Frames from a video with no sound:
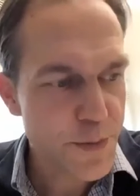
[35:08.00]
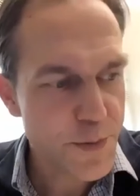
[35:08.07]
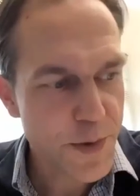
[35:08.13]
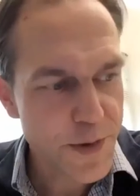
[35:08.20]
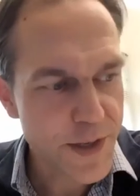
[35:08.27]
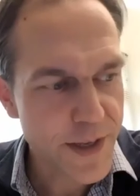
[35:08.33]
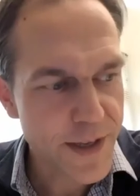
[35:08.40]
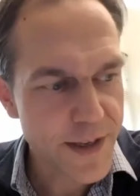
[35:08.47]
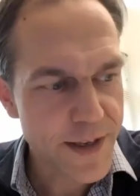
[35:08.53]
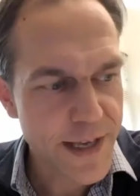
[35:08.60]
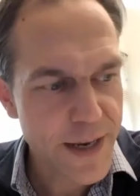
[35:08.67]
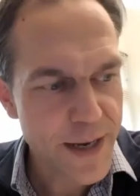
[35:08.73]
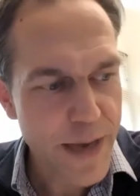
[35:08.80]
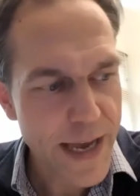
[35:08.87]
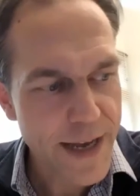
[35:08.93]
uh,
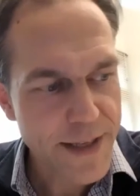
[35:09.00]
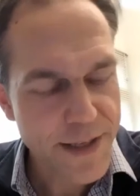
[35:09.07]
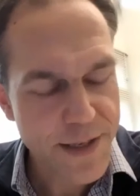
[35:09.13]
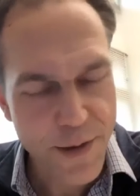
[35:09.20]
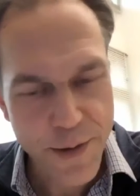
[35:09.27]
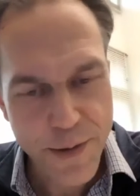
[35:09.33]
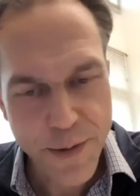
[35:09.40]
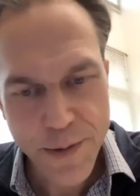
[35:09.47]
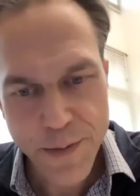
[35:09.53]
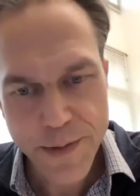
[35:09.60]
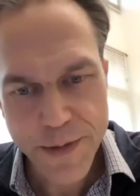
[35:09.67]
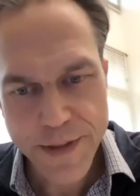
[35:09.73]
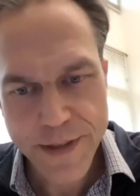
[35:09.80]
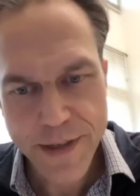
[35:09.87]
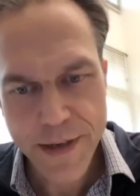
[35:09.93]
getting back to,
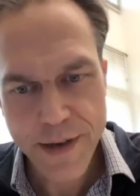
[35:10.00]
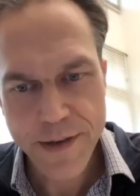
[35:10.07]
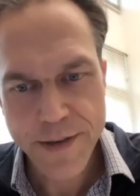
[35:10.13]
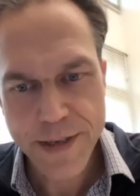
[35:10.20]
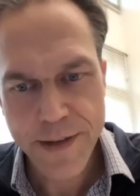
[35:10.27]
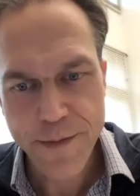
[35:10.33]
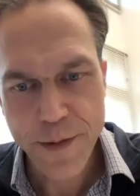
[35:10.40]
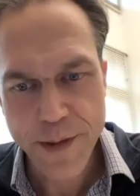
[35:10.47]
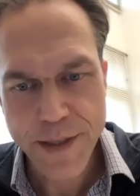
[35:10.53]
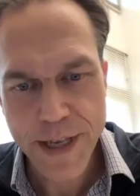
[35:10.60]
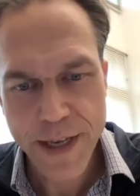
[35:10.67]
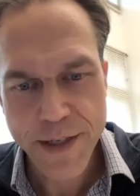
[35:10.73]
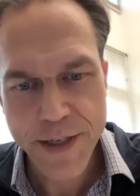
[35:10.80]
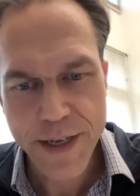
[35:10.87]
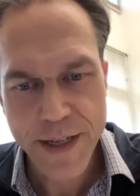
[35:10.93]
to
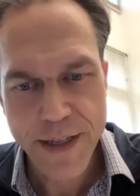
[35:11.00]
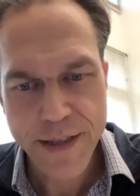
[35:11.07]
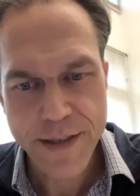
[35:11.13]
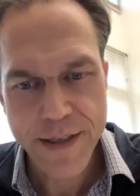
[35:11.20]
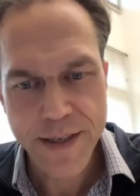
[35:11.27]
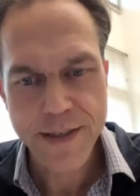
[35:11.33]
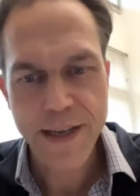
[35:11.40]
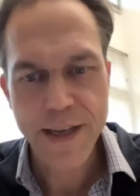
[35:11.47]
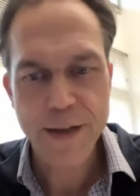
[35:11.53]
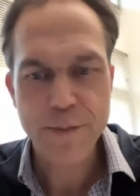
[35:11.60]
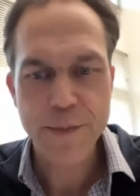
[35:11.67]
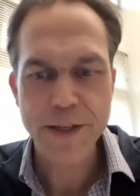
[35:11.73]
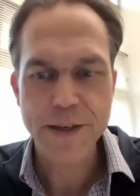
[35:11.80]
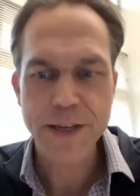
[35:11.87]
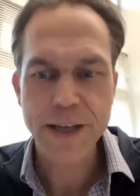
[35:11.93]
deforestation and
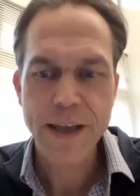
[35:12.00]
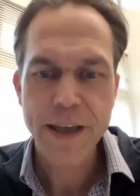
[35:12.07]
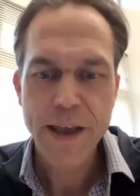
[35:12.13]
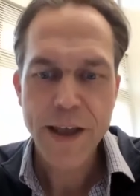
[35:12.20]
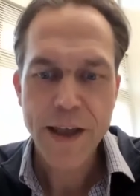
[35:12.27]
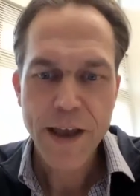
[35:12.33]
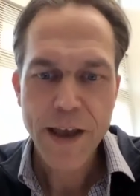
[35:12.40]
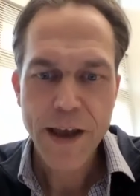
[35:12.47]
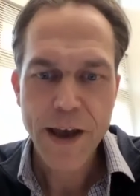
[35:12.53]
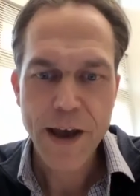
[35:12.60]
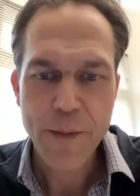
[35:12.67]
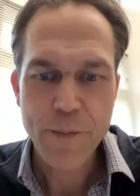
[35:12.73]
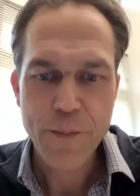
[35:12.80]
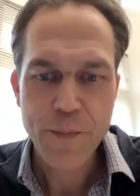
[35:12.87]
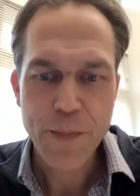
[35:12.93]
sustainability,
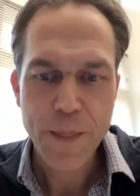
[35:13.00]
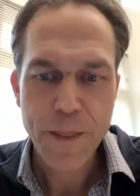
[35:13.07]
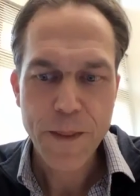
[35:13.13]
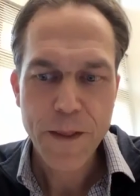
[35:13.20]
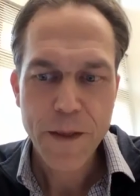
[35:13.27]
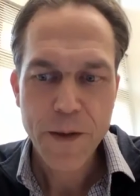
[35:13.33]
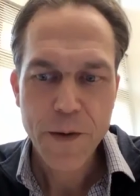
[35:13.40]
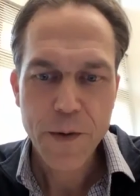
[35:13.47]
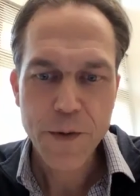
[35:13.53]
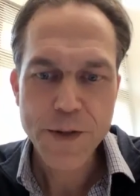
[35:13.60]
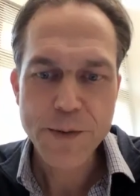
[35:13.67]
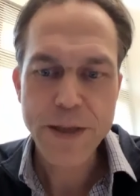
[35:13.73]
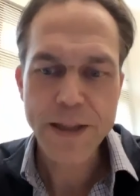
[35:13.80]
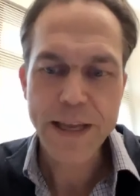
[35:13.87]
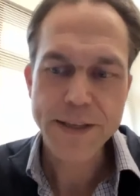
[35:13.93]
um,
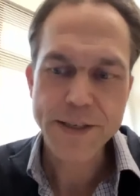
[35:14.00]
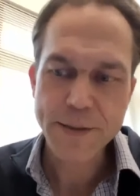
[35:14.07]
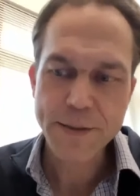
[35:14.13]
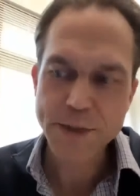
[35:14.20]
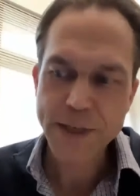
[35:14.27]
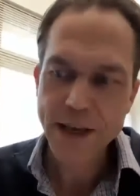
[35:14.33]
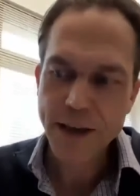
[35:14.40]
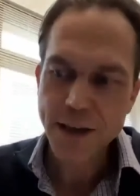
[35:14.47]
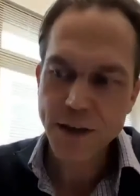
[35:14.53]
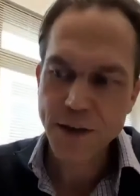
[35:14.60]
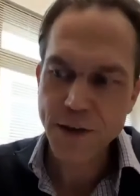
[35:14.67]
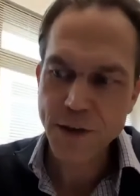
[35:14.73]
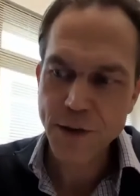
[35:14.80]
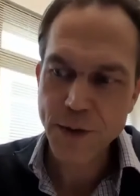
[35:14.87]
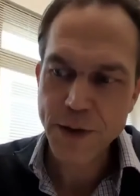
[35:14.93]
ultimately it seems like
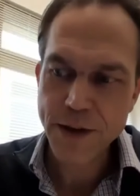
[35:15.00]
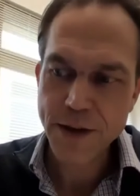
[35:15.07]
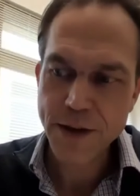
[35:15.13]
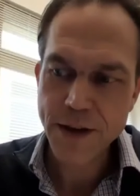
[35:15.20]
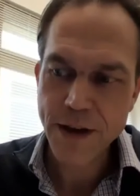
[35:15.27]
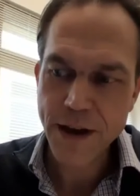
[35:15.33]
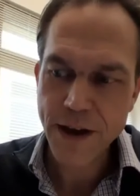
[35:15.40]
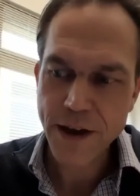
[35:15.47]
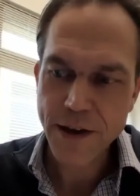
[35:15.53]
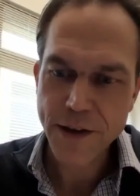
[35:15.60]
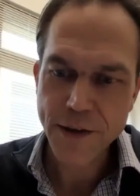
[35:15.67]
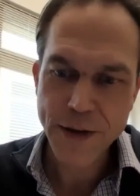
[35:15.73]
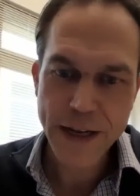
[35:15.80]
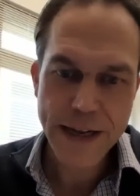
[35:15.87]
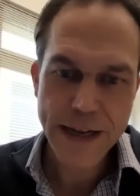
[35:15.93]
you would, uh,
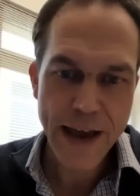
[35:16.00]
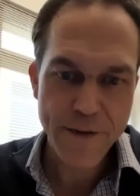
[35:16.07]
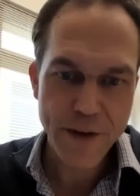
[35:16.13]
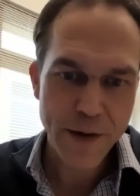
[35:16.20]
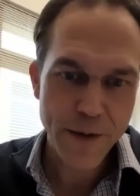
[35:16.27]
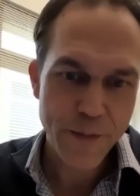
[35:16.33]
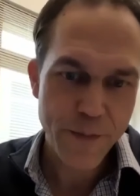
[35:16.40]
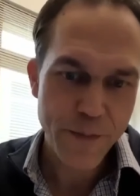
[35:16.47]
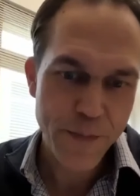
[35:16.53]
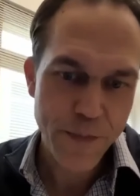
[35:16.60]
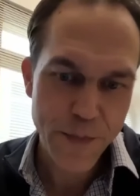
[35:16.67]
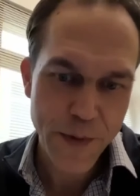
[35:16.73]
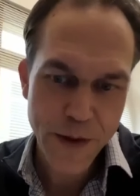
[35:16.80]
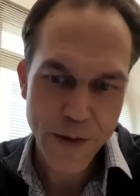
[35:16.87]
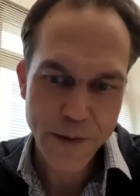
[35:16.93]
you need to have a,
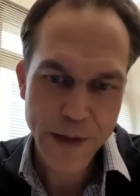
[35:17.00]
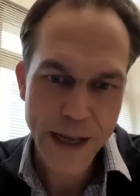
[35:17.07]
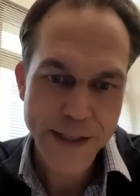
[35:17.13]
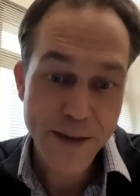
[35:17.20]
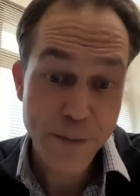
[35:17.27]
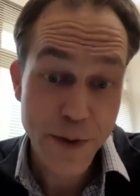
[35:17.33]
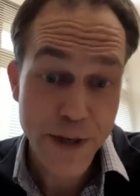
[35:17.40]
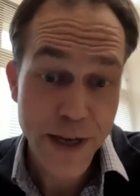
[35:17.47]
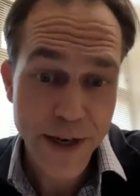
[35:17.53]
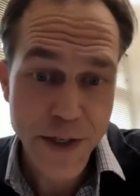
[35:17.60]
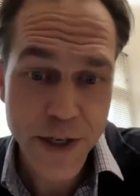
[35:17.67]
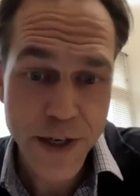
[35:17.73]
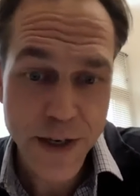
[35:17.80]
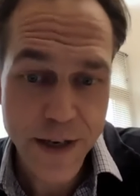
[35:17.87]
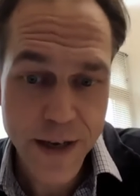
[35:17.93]
you know, lots of
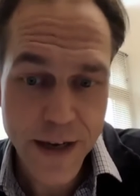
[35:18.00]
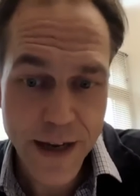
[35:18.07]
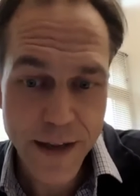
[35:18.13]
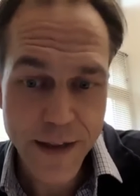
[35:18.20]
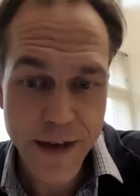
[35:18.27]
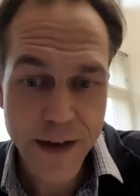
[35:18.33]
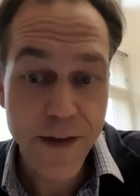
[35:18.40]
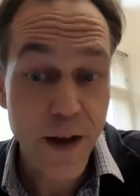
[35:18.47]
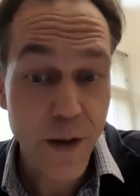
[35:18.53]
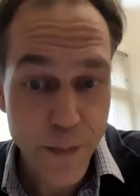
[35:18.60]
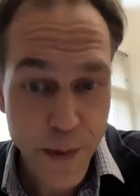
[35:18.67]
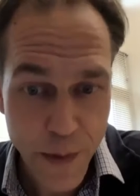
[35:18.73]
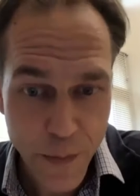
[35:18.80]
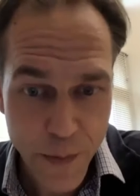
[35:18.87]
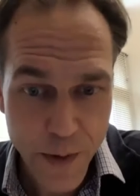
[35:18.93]
production in the
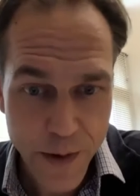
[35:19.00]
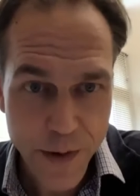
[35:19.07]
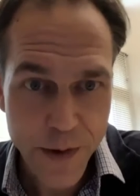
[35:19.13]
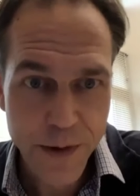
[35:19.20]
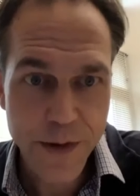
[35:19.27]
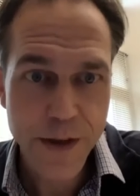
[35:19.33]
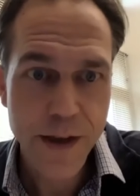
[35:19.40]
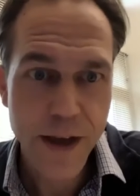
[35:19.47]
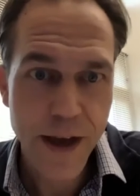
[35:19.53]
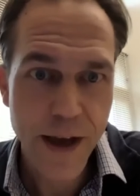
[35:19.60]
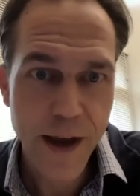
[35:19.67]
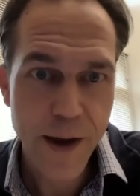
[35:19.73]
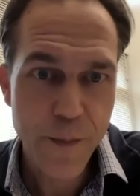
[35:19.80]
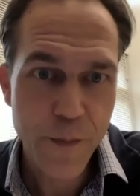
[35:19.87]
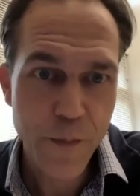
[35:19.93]
developing world
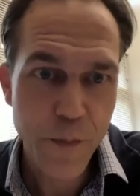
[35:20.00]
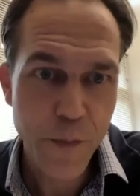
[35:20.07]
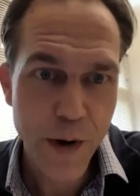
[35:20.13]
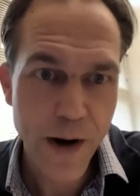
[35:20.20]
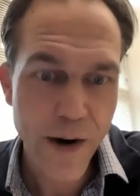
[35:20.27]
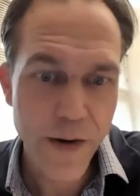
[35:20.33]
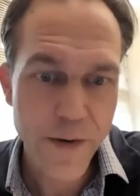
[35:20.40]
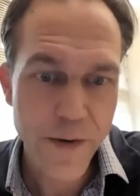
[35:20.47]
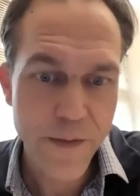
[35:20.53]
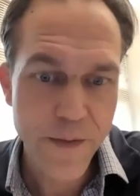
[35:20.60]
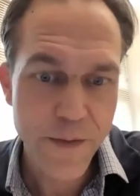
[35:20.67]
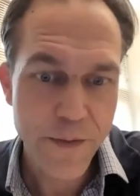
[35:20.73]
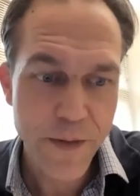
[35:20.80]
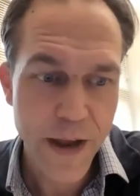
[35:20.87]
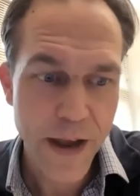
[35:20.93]
um, where
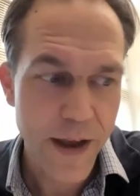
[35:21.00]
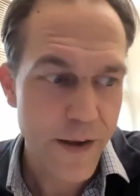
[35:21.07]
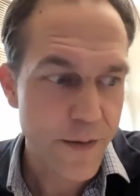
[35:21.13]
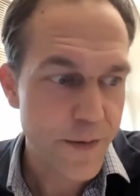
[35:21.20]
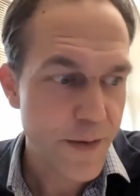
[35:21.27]
uh,